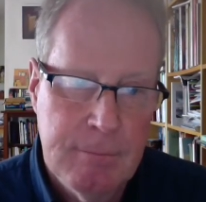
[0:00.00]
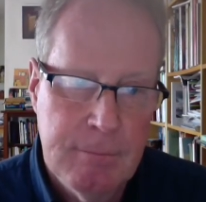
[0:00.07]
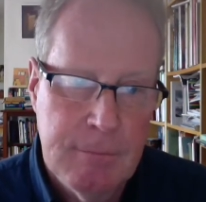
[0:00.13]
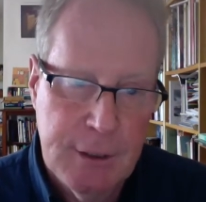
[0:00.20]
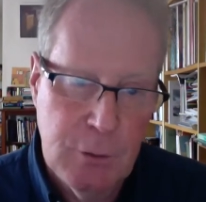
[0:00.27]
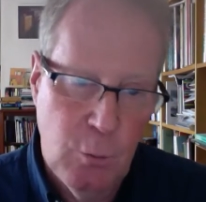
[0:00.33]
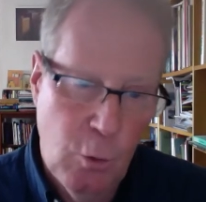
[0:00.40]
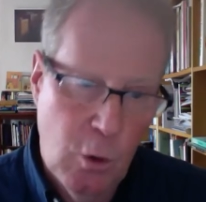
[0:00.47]

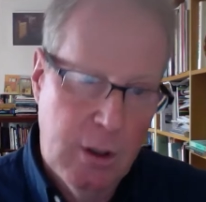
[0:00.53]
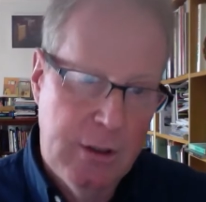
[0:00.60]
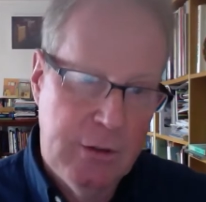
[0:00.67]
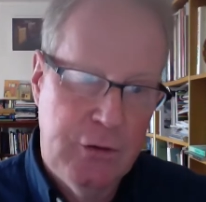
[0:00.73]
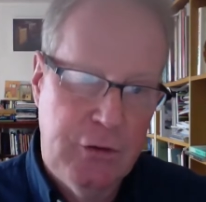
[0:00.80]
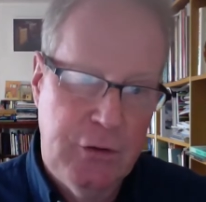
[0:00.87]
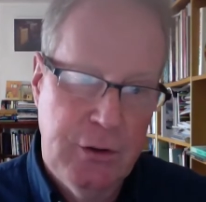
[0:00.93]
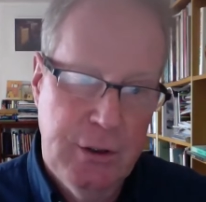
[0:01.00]
It
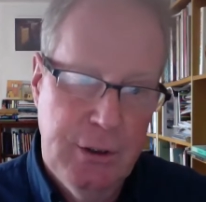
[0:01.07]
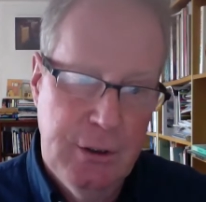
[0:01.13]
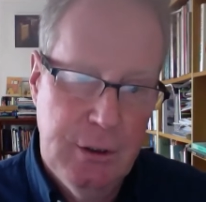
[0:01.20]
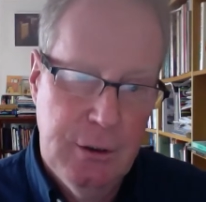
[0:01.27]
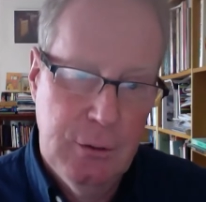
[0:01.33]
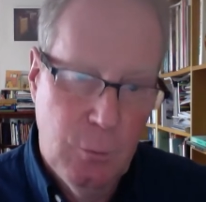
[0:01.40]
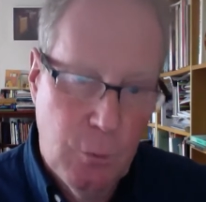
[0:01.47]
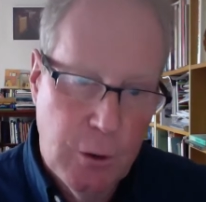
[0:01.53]
was
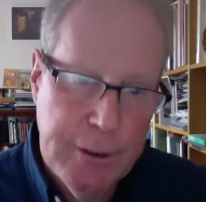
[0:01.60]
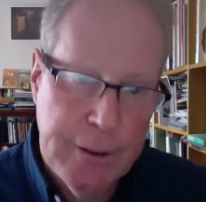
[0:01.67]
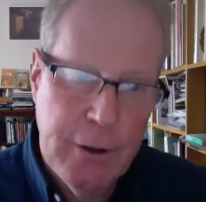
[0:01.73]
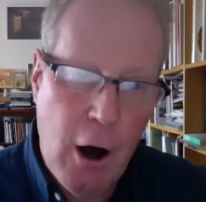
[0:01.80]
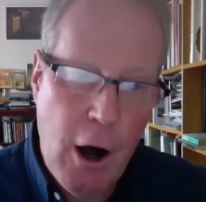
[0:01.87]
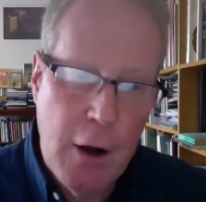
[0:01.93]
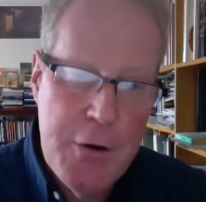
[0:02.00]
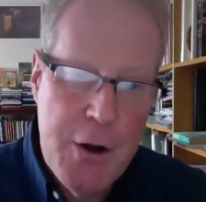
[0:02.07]
what it
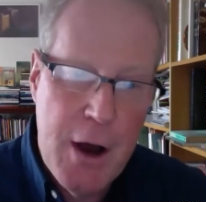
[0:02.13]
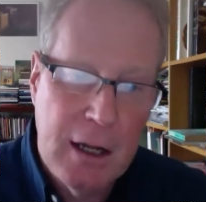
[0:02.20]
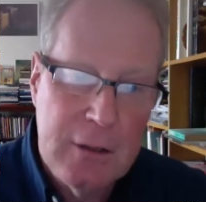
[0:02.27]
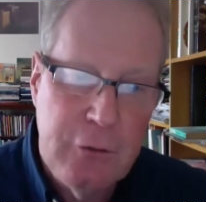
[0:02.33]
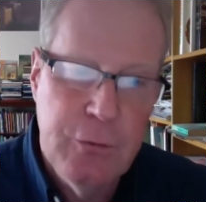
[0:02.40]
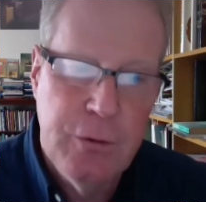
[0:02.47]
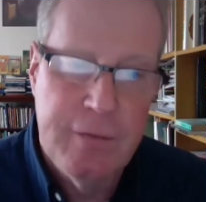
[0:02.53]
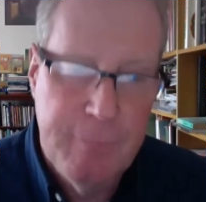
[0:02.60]
ought not
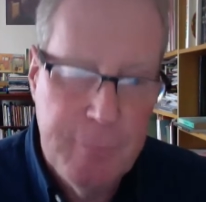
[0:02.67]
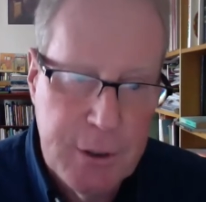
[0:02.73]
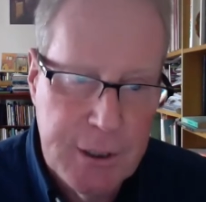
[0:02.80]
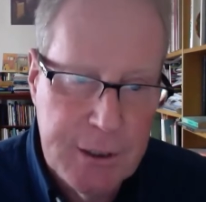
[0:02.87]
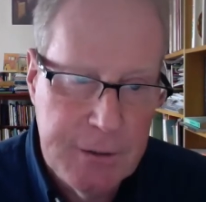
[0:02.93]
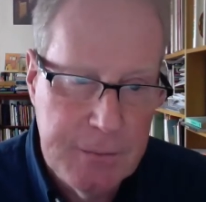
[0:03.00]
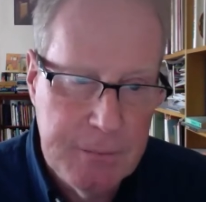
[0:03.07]
to have been.